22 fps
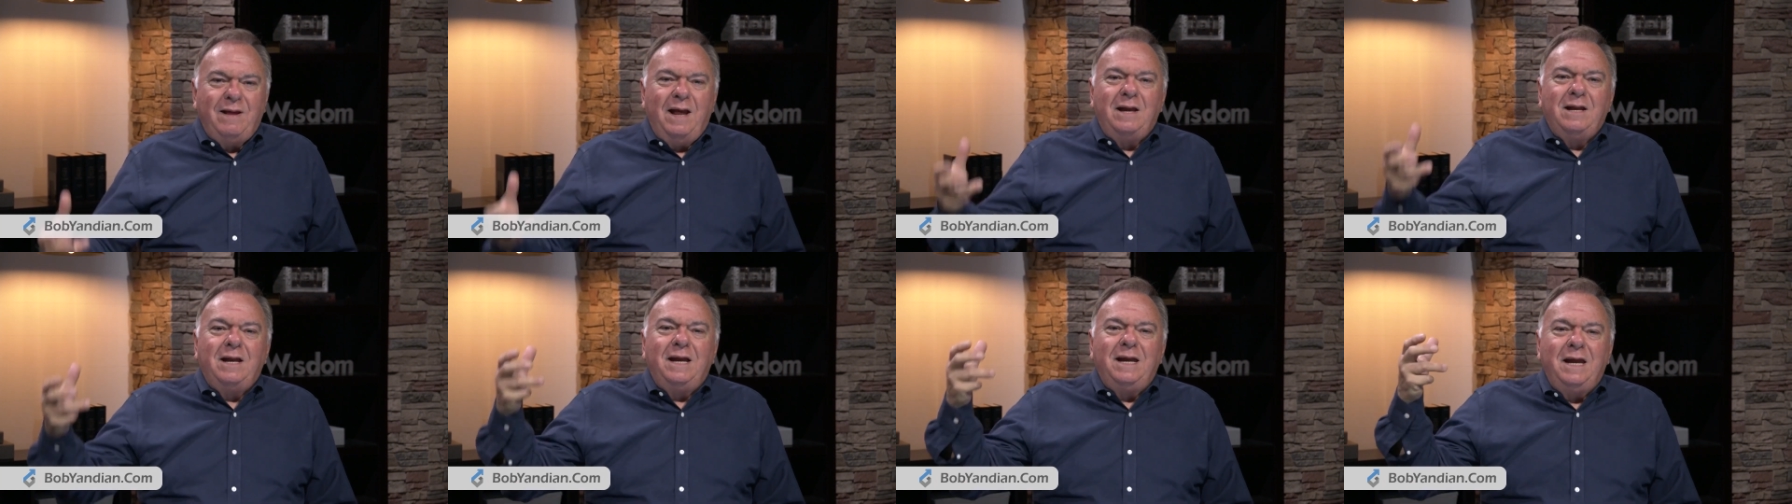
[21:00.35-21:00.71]

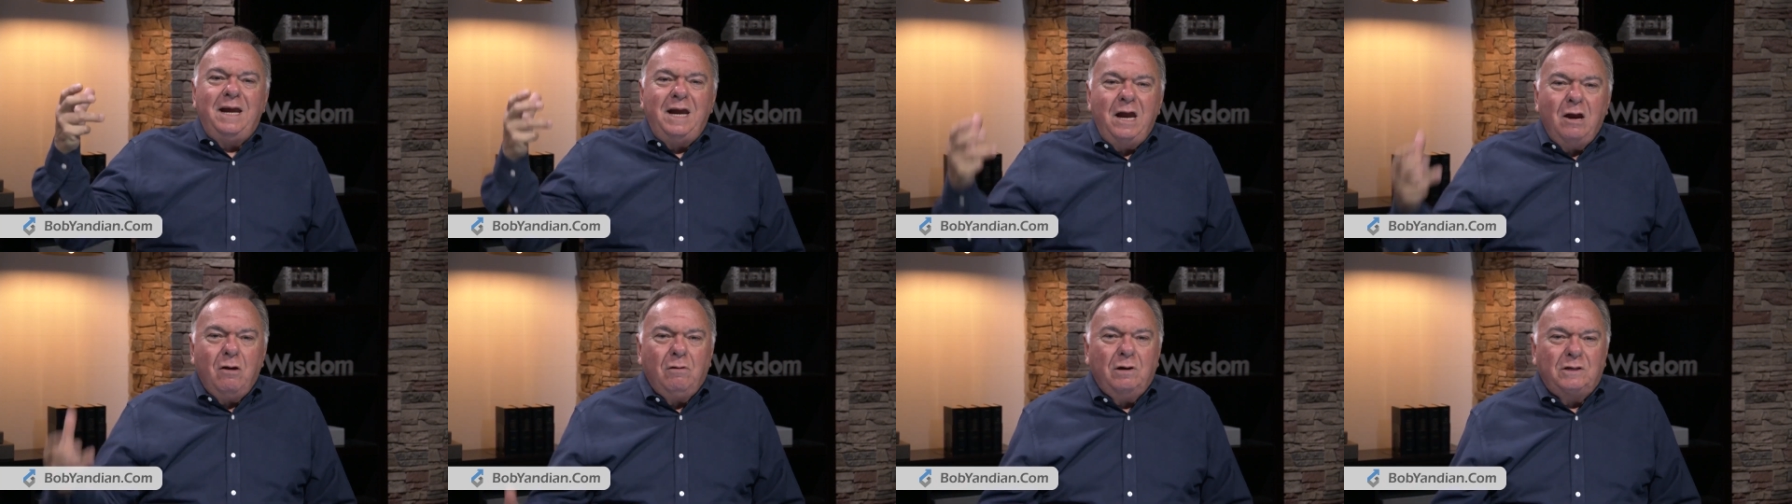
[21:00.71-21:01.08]
that had
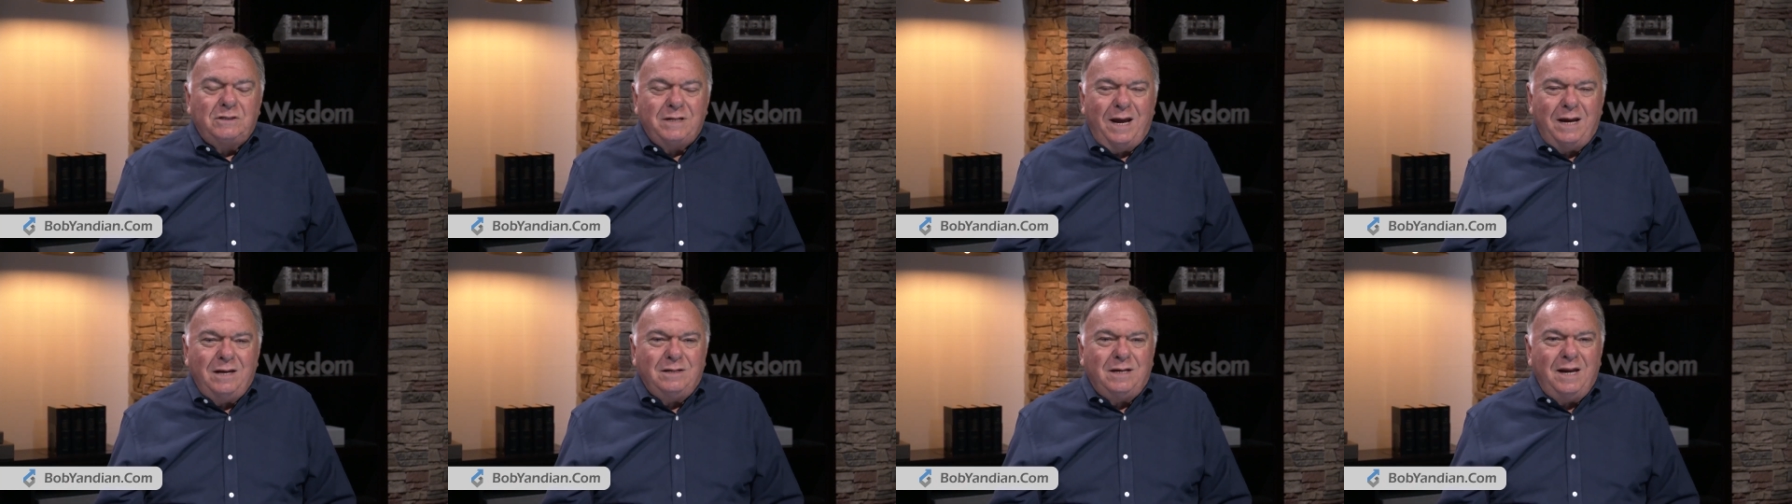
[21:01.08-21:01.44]
to
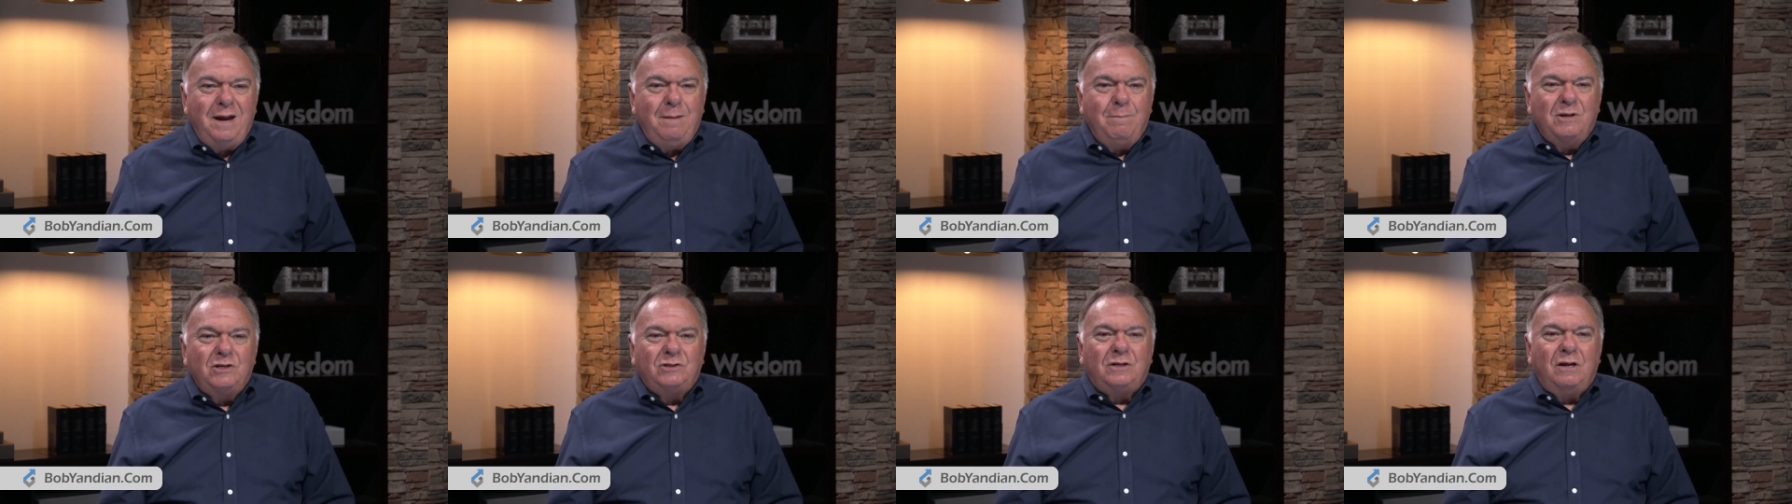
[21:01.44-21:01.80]
irritate
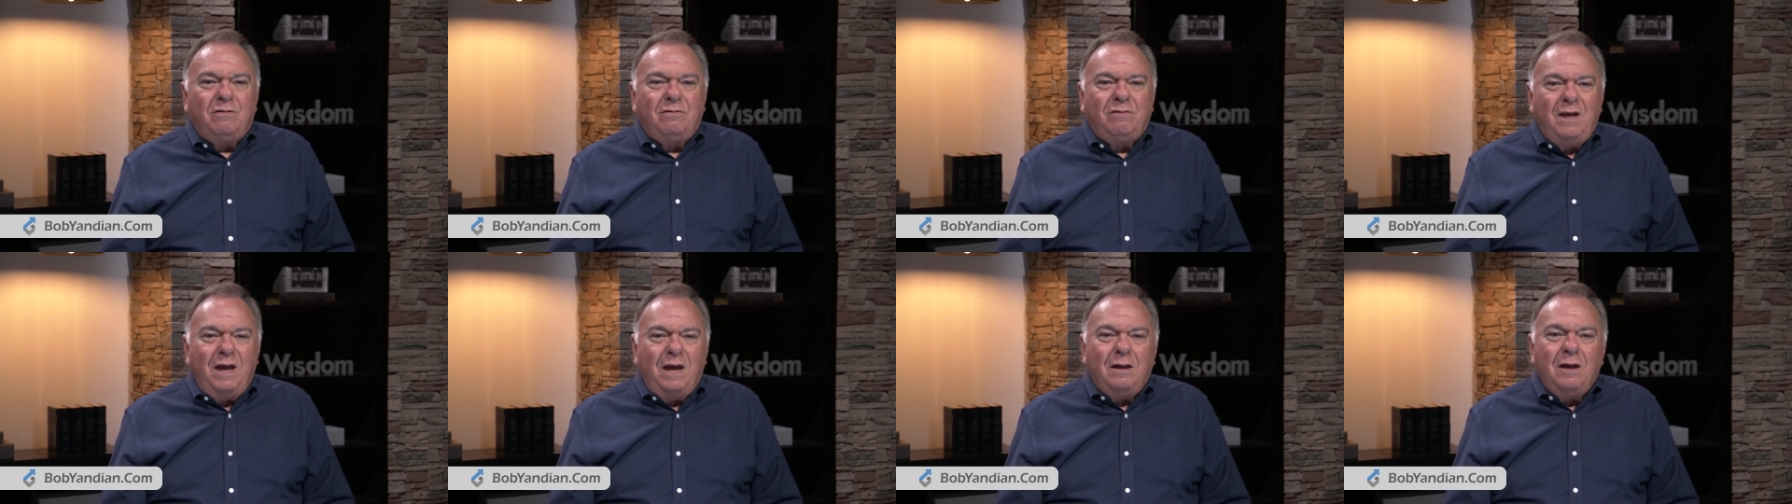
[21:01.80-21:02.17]
demons to
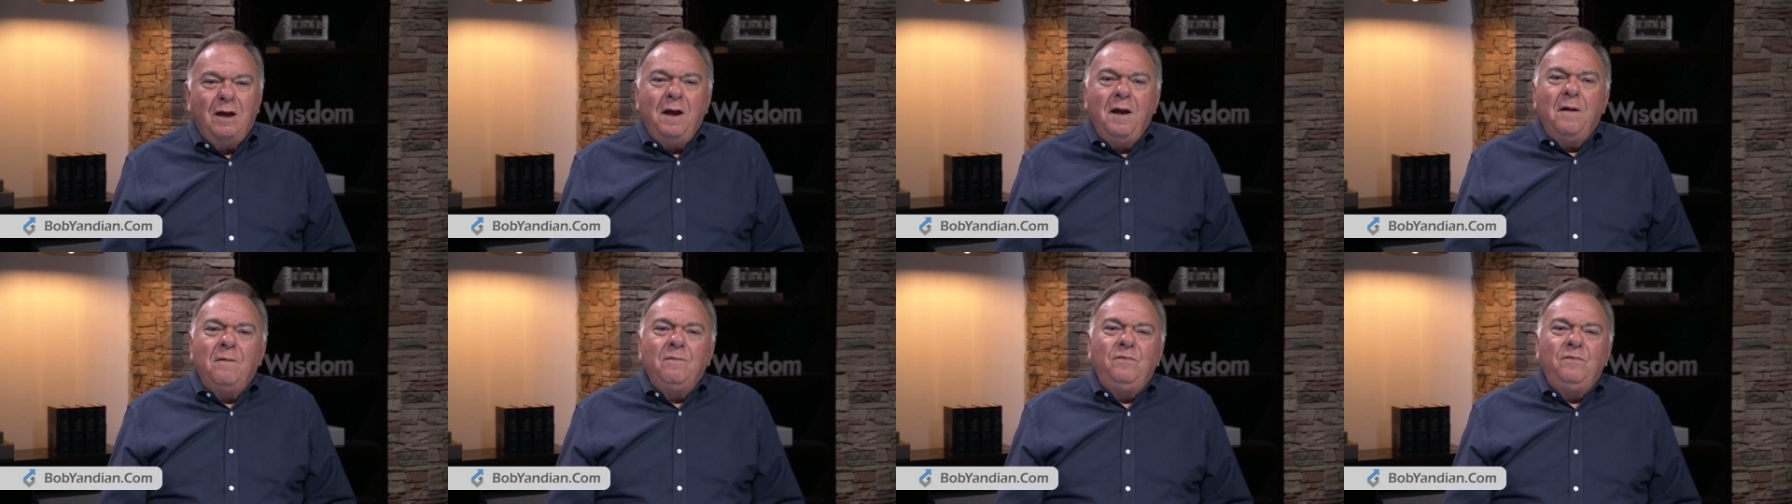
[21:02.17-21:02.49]
think